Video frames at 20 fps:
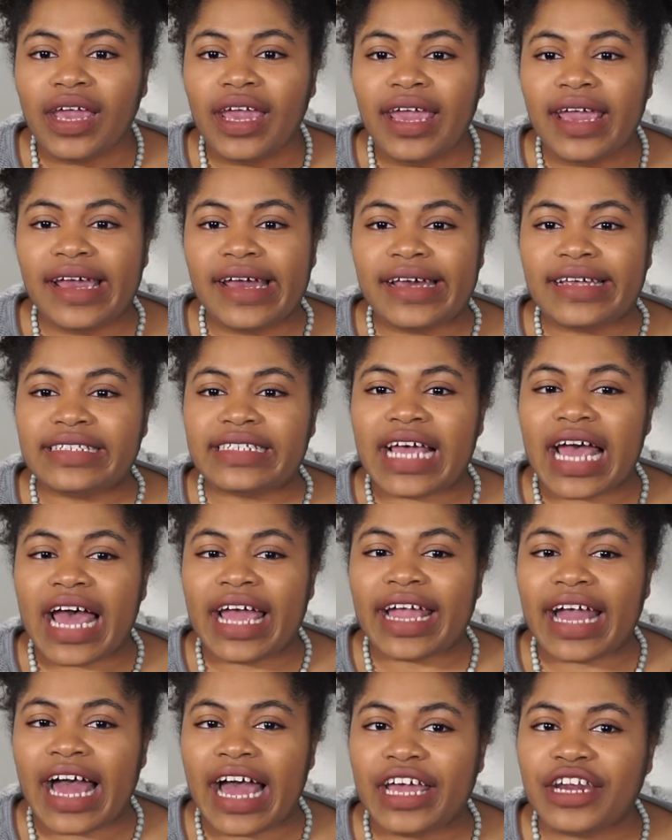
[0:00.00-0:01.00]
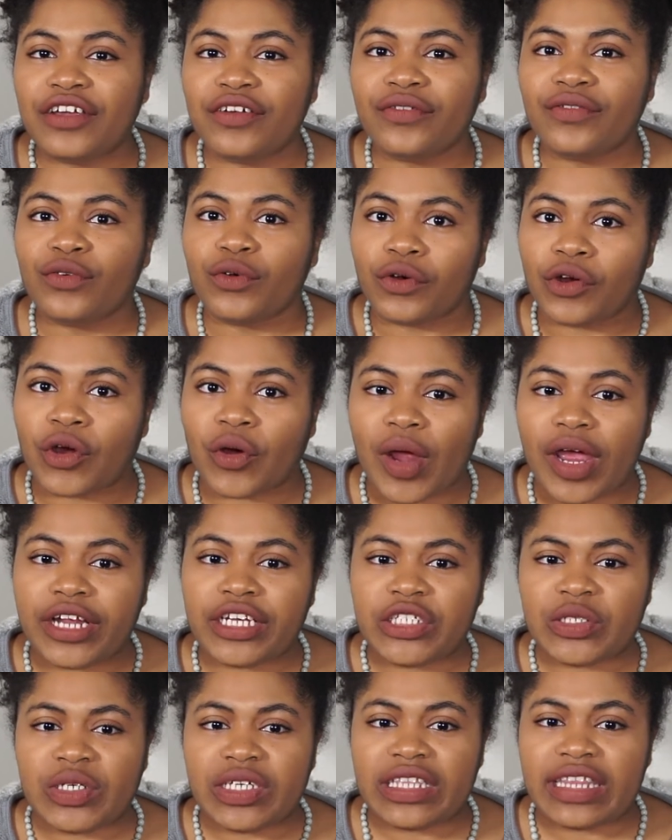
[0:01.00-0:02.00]
and I kind of regret
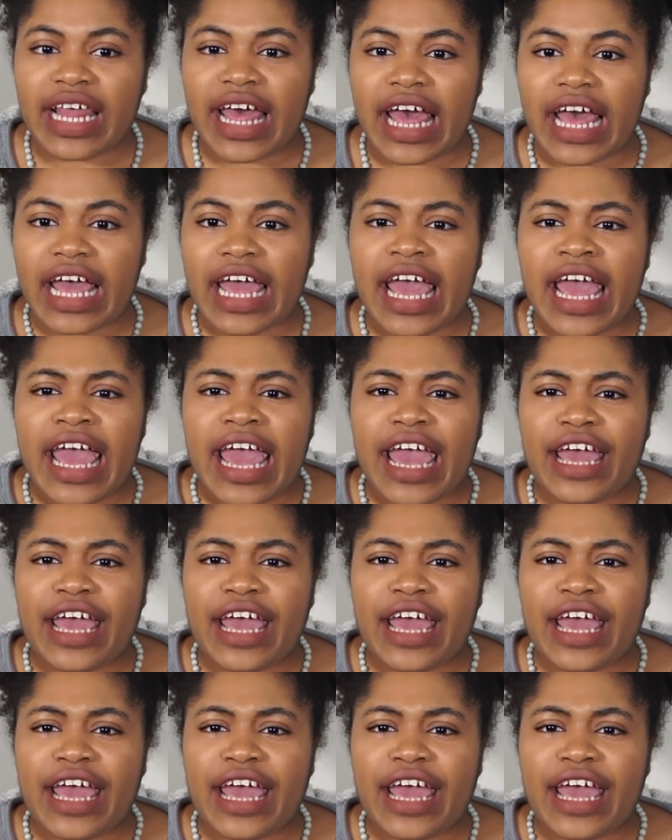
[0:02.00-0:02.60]
doing that.